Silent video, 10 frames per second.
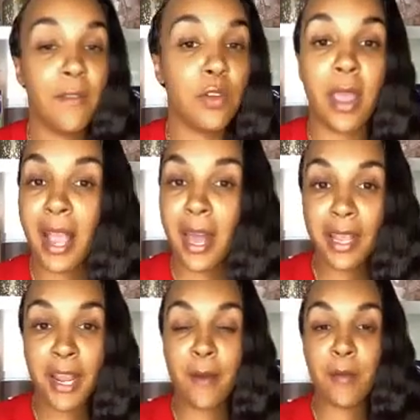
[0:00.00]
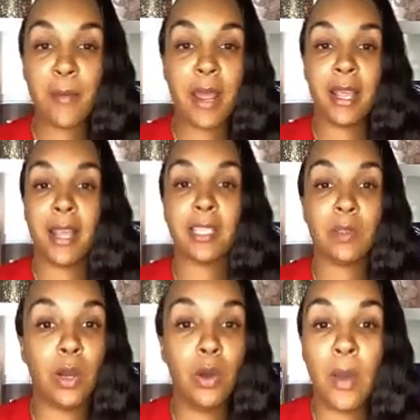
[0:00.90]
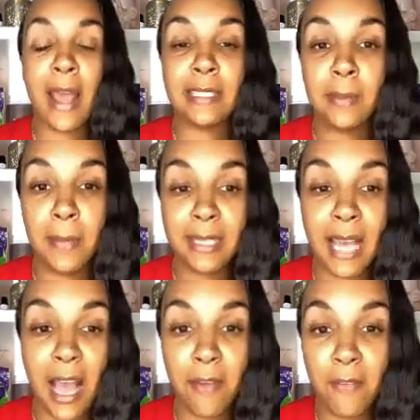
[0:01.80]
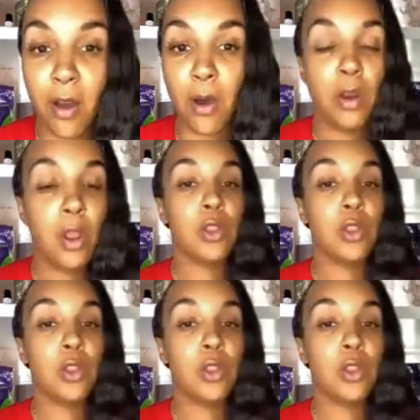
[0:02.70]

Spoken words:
You ain't got a cameraman. Guess what? Who has the best iPhone?